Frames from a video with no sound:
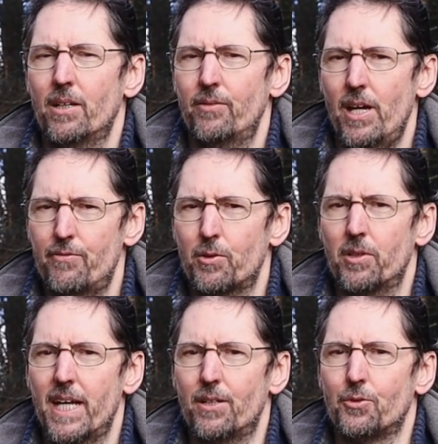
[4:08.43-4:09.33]
For
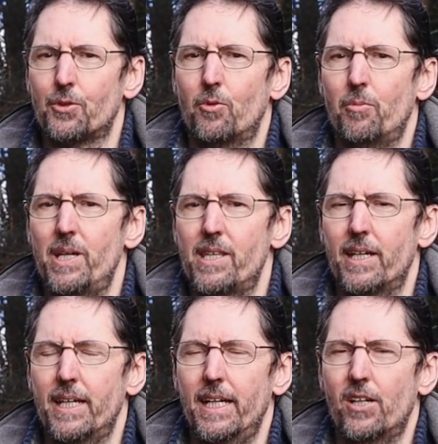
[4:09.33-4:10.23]
everyone else, we'll be
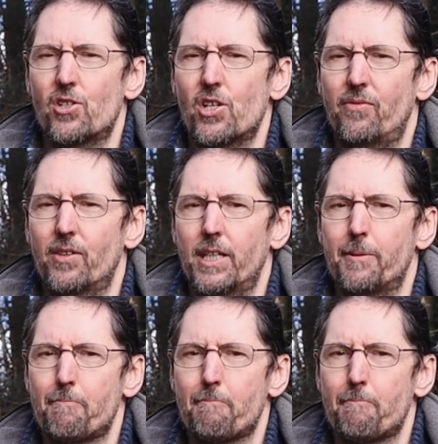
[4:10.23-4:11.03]
there in a jiffy.